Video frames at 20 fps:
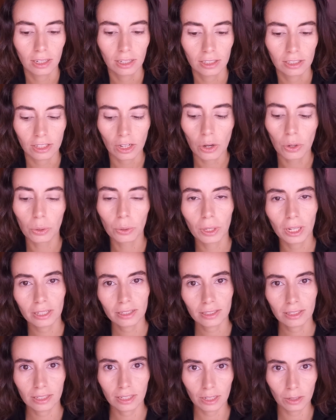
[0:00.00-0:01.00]
So
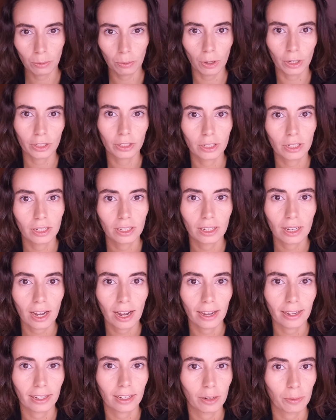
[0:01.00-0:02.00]
let's see what
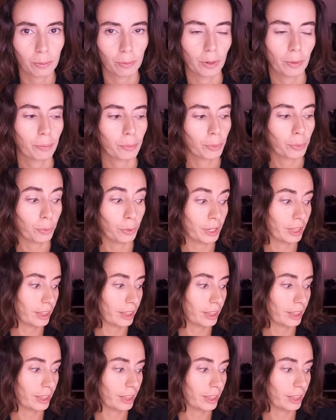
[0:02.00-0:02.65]
I come up with.